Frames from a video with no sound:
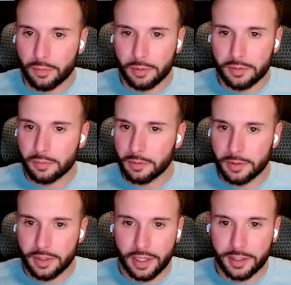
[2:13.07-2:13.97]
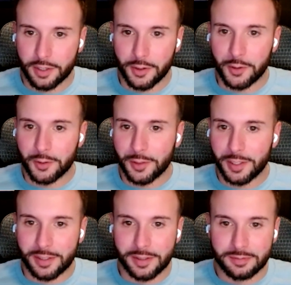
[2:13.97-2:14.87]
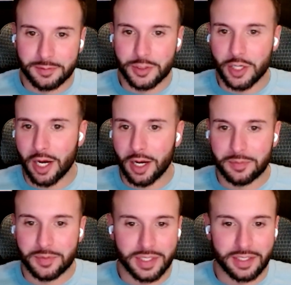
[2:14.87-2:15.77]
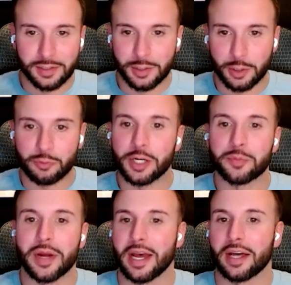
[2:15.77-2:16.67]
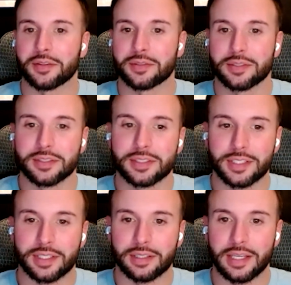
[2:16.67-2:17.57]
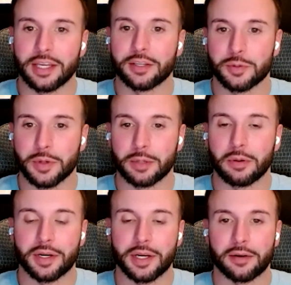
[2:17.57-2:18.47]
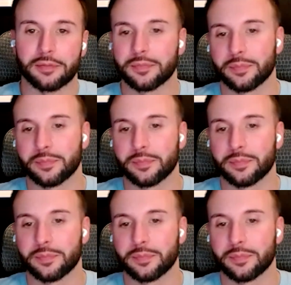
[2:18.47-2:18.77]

What were your early jobs and career paths to get you to where you are now?